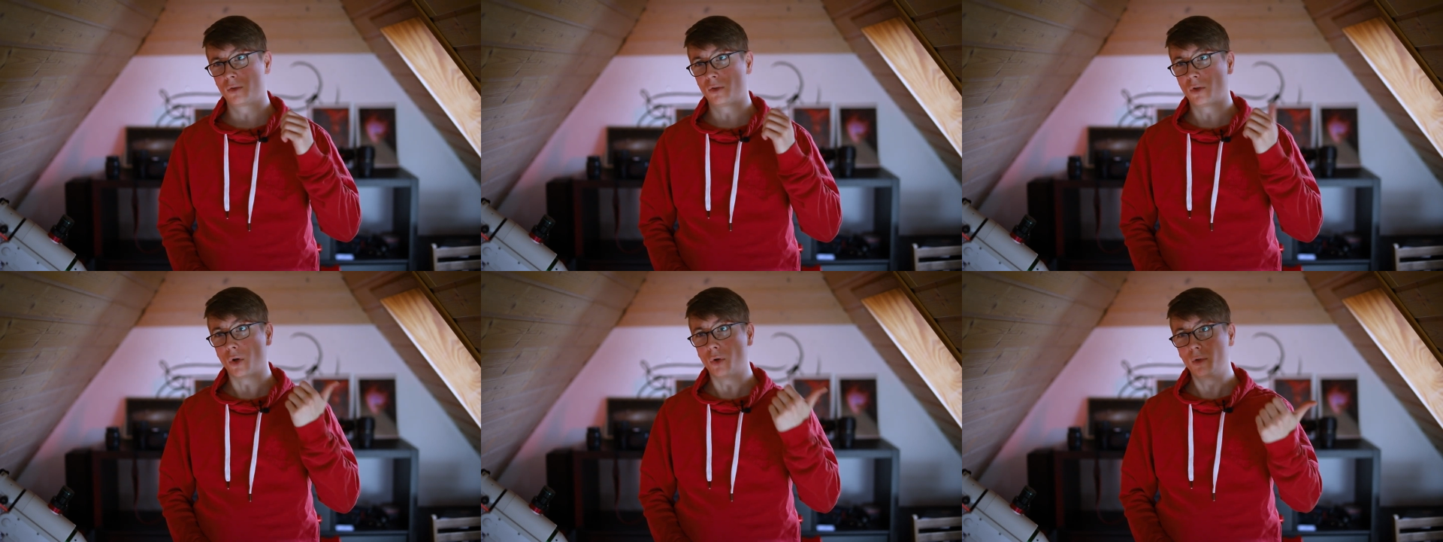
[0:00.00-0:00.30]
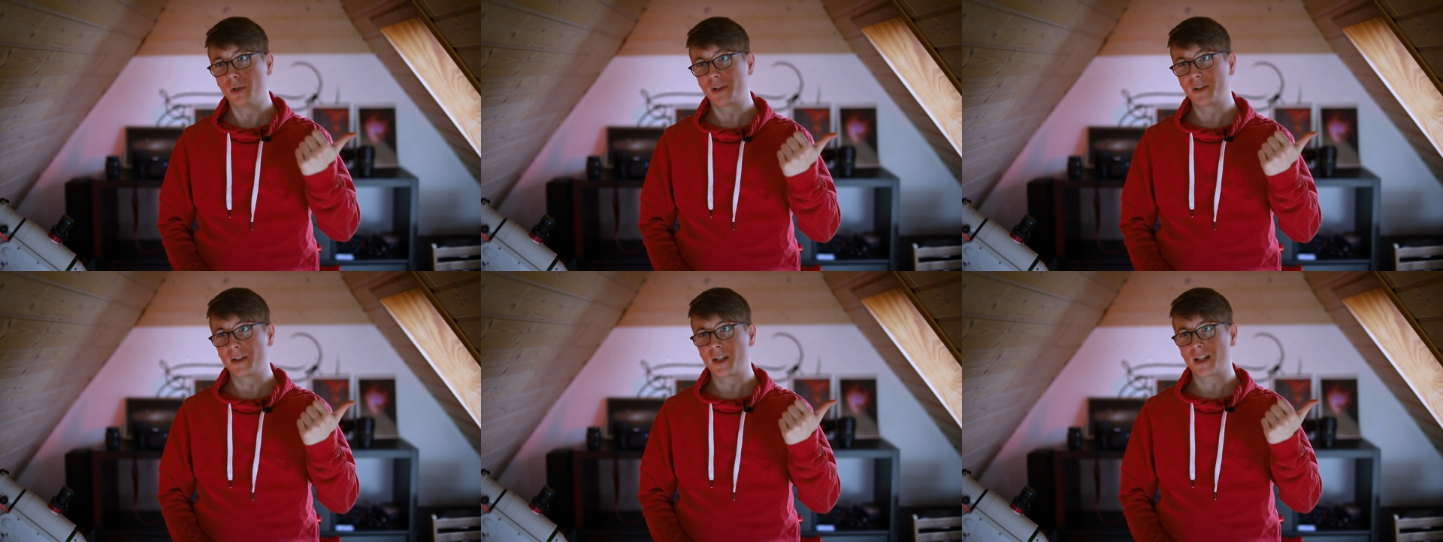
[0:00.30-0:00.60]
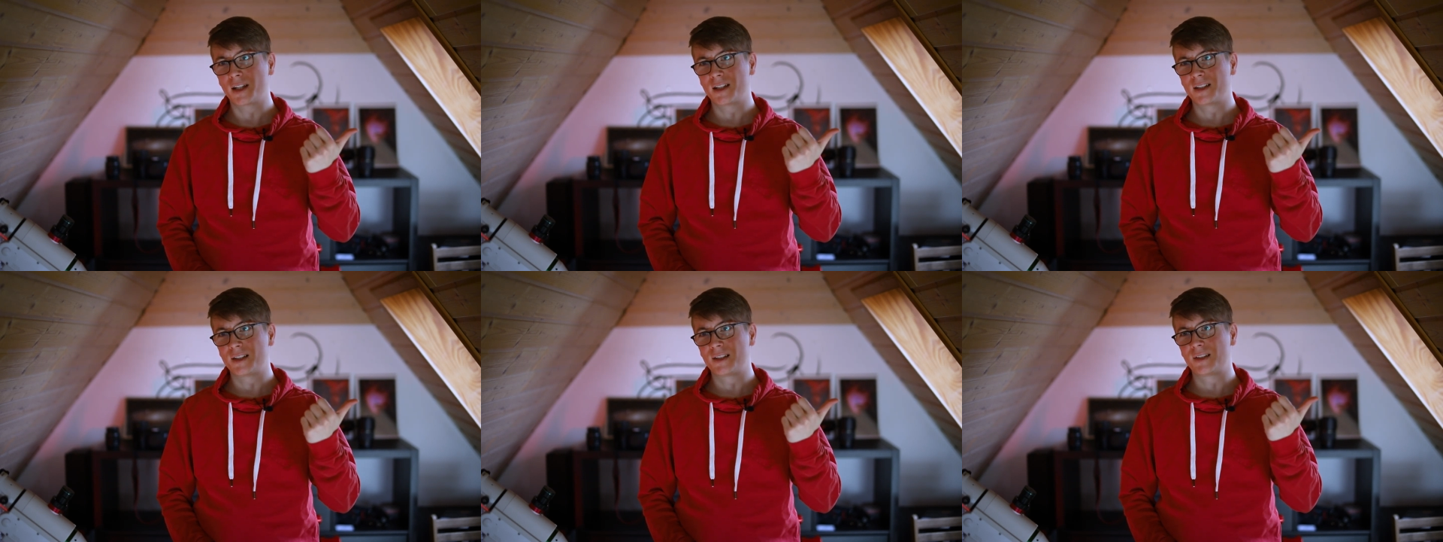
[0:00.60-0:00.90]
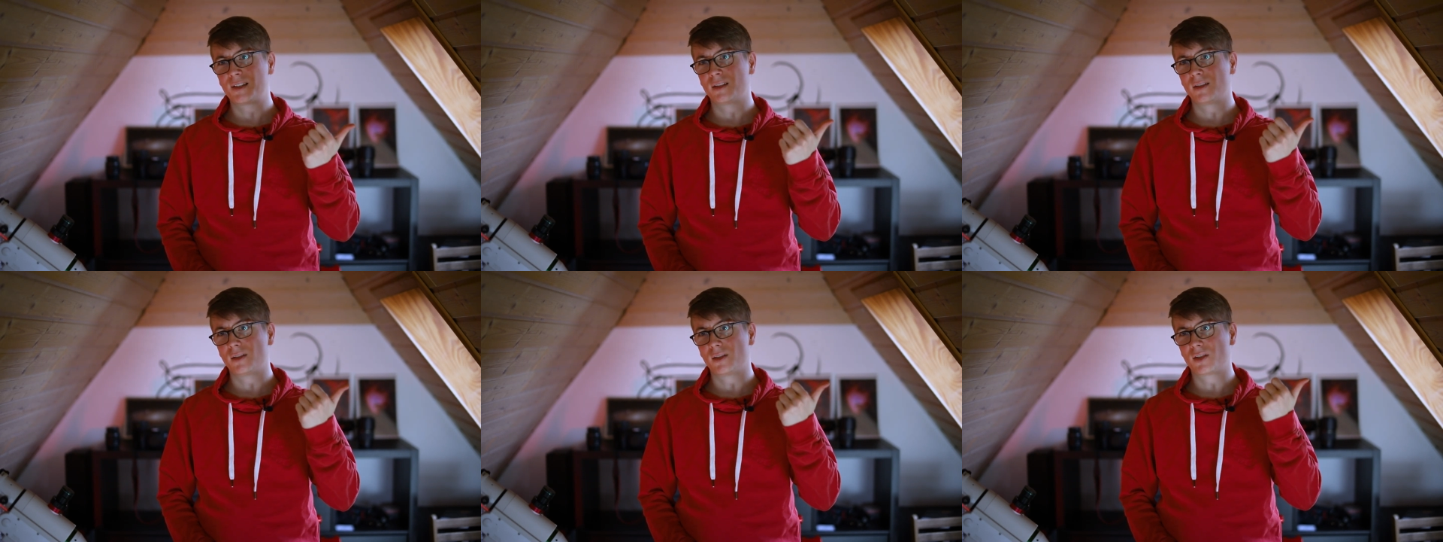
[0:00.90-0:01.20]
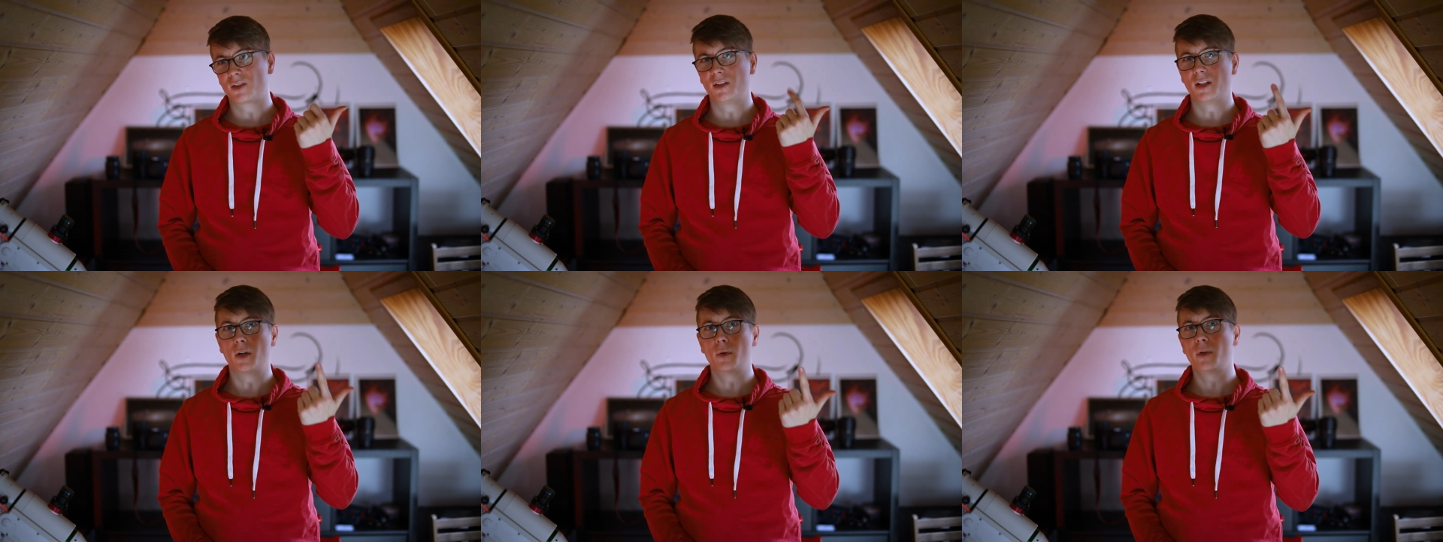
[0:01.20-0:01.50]
Cold nights,
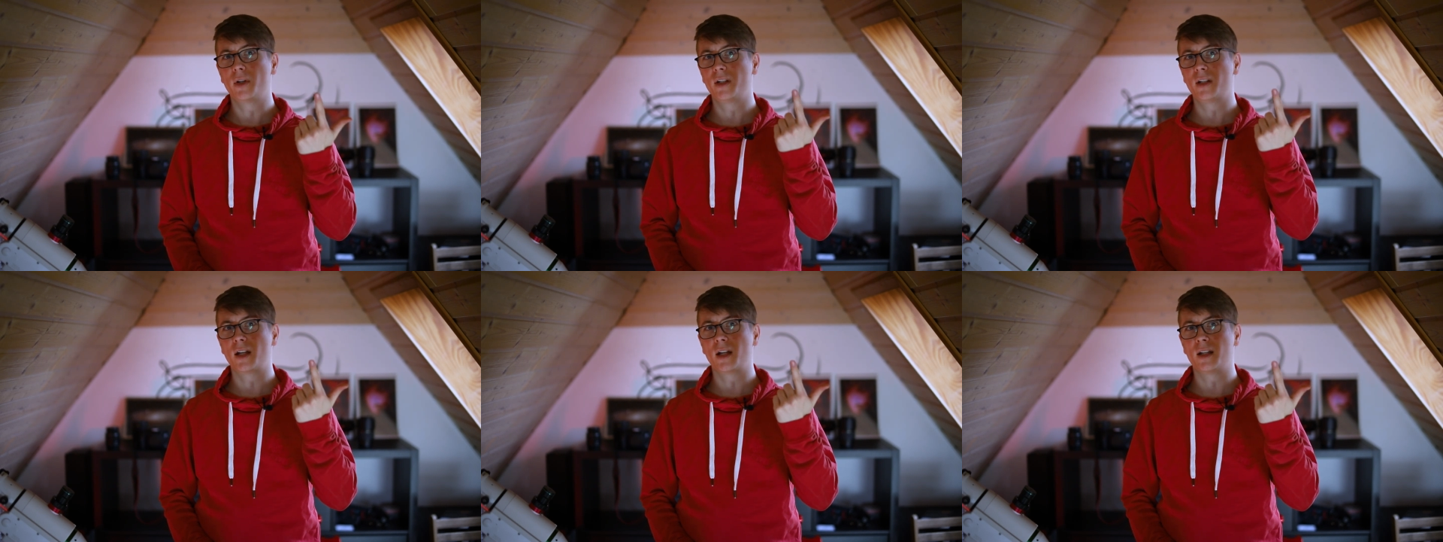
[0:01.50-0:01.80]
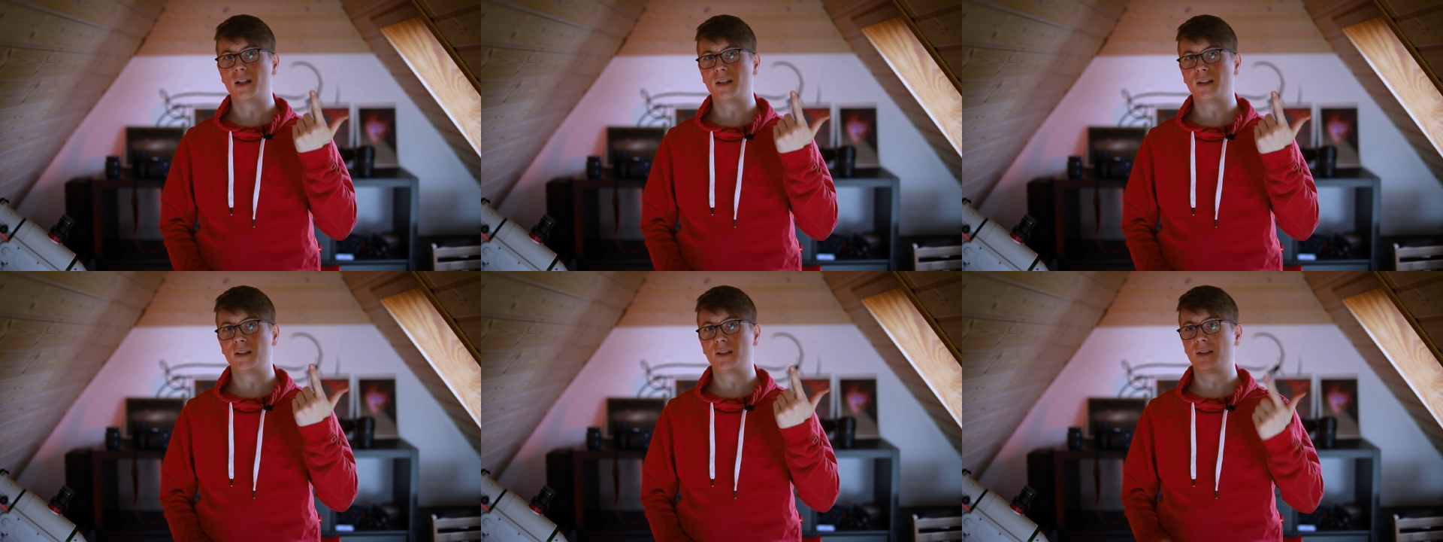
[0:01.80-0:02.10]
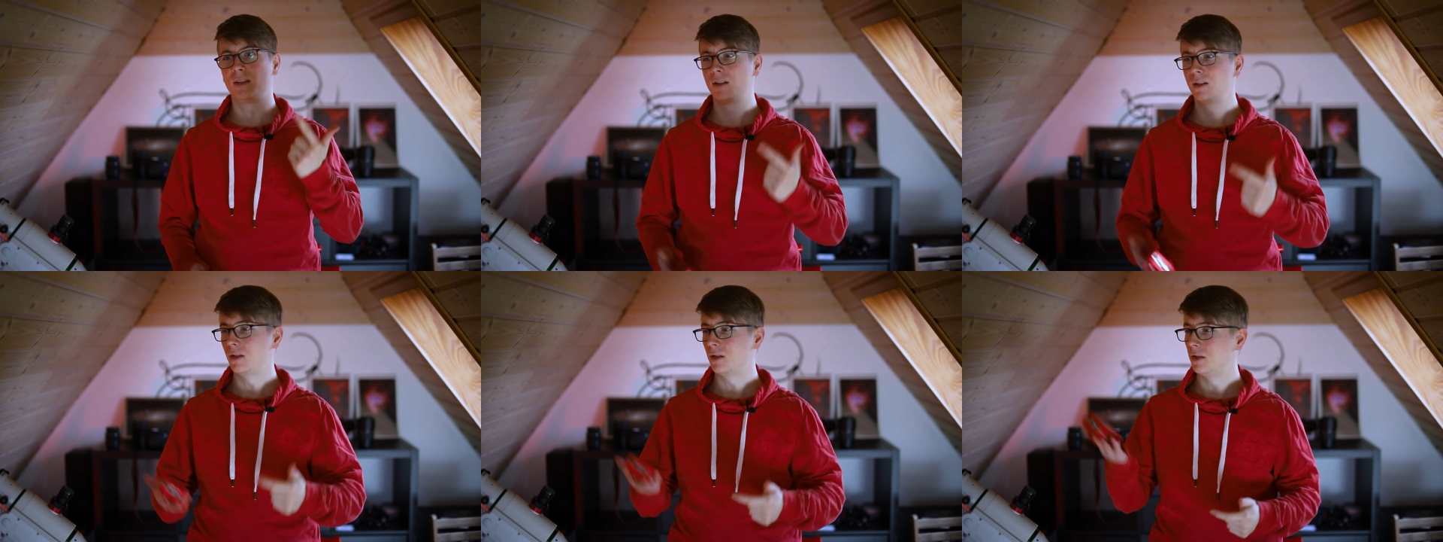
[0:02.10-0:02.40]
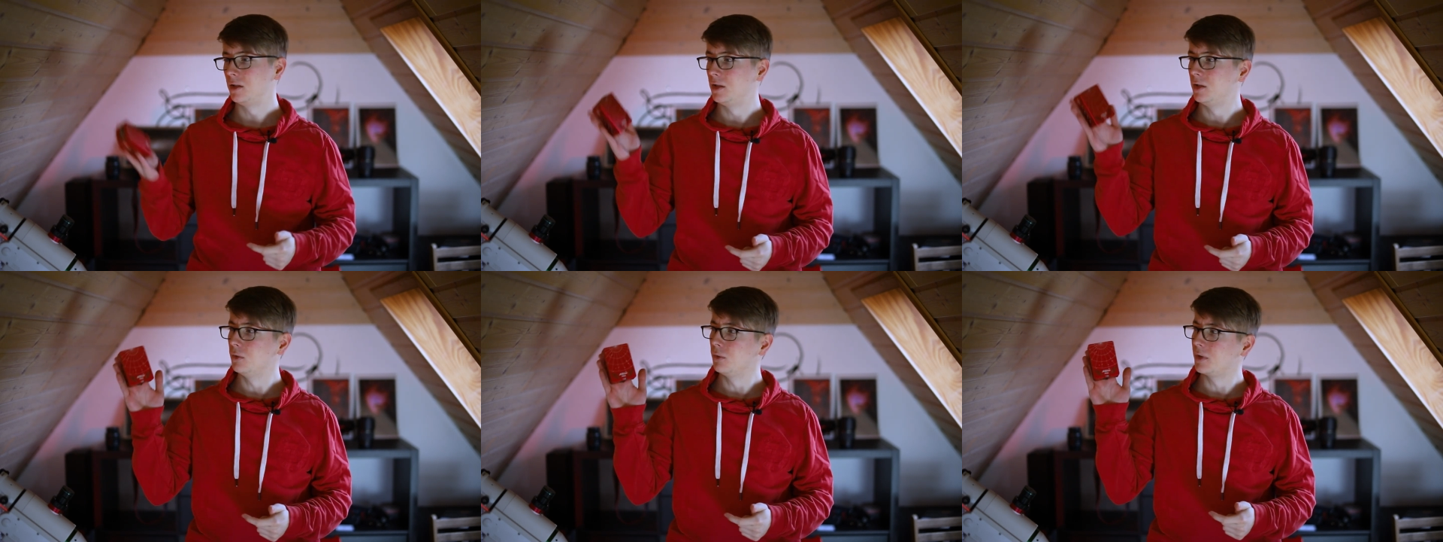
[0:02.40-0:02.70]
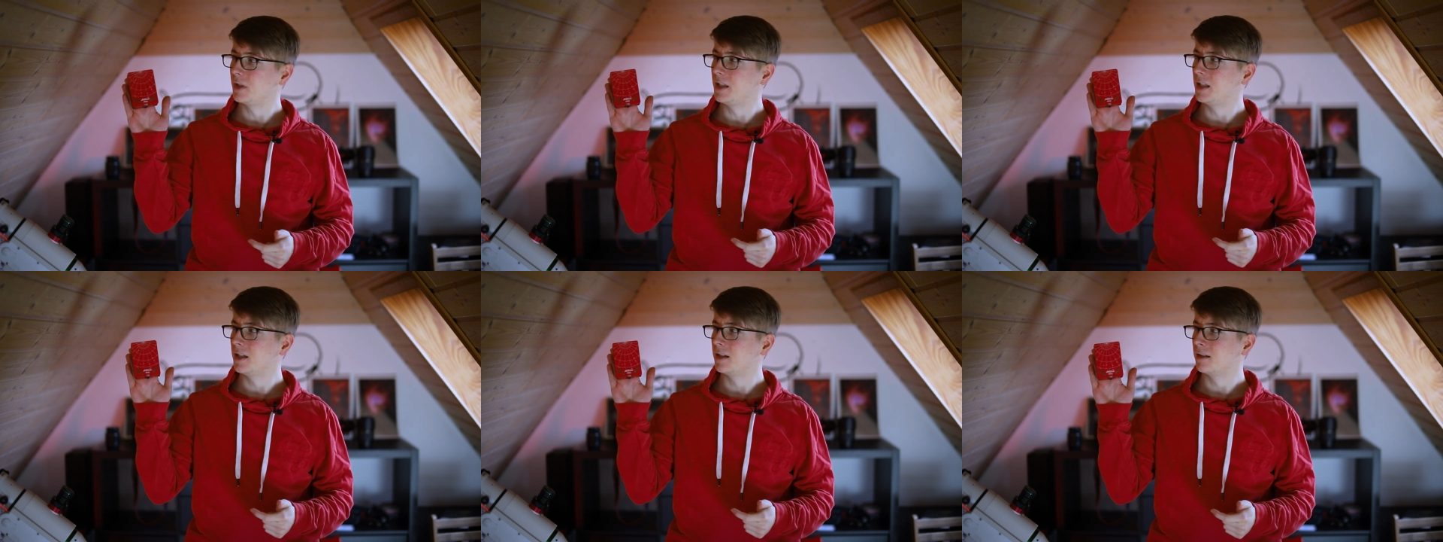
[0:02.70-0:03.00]
snowy nights,
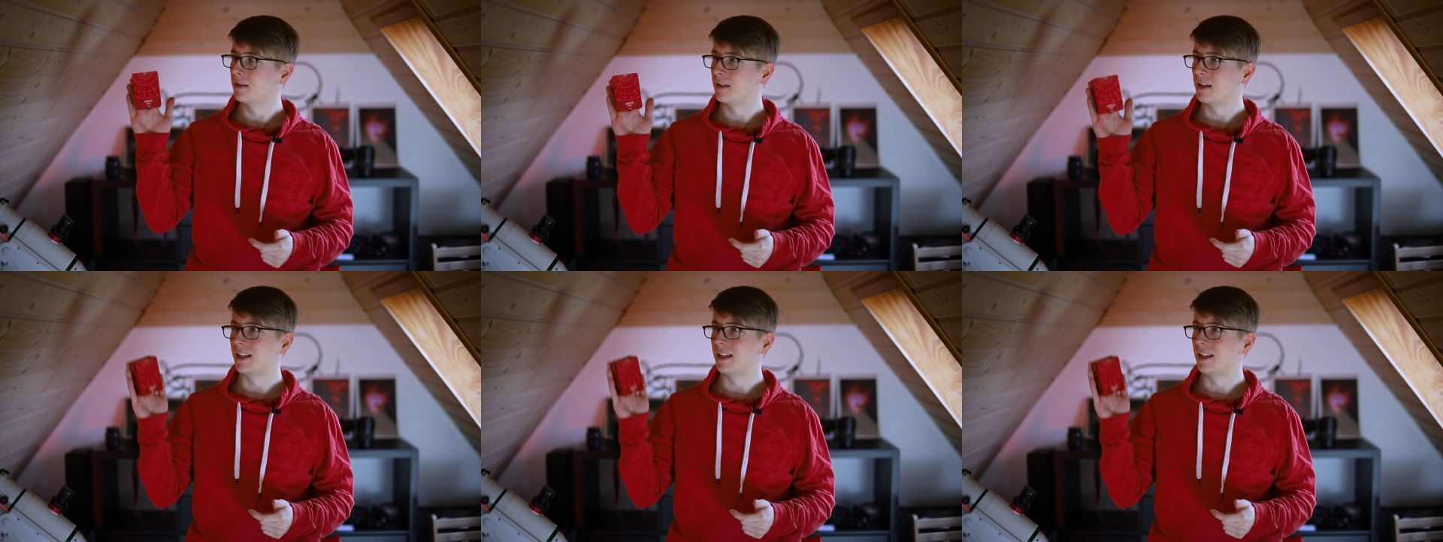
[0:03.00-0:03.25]
new gear,